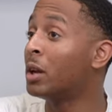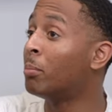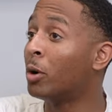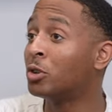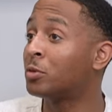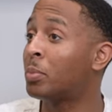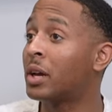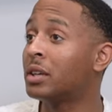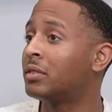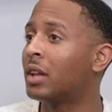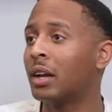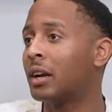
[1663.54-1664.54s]
meet a both
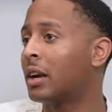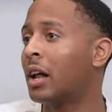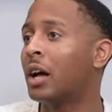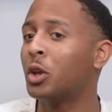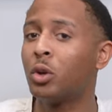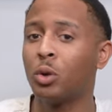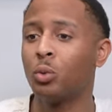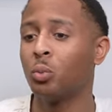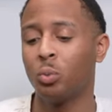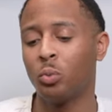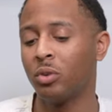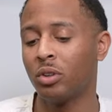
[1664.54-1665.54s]
space, da-da-da. You
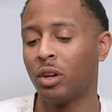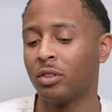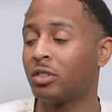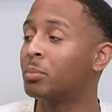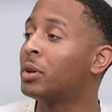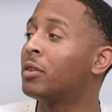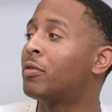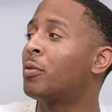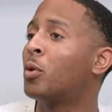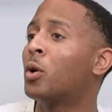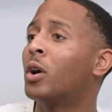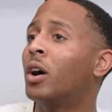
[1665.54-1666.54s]
can submit
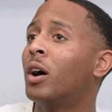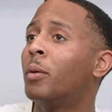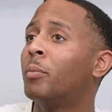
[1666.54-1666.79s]
for,